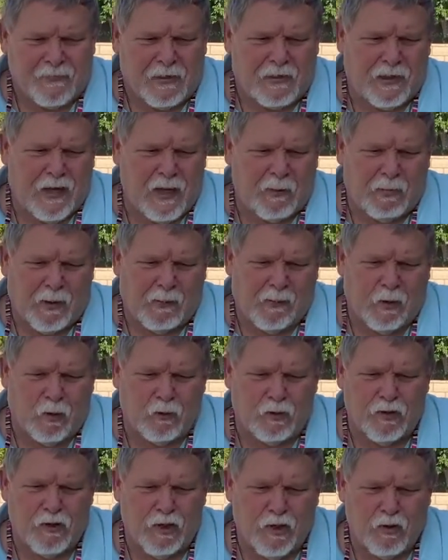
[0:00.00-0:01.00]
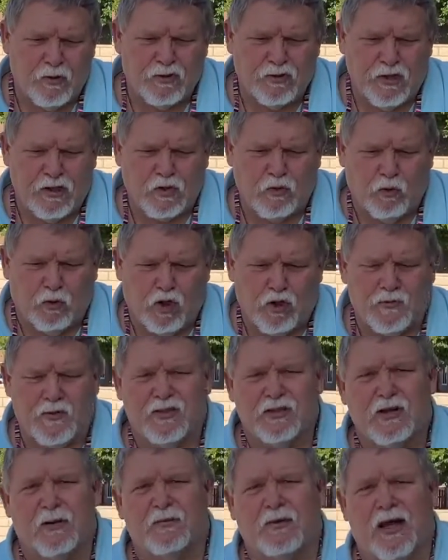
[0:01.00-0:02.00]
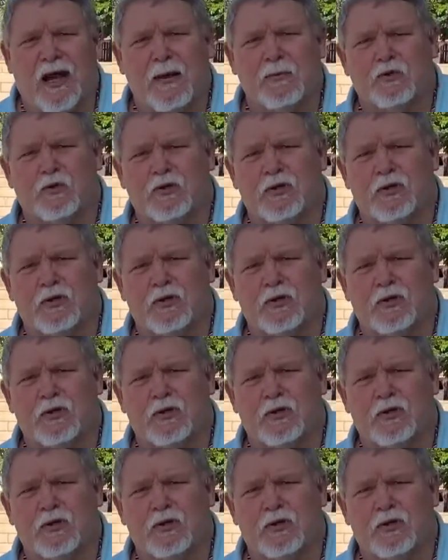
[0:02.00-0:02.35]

God probably wouldn't use these words, but sometimes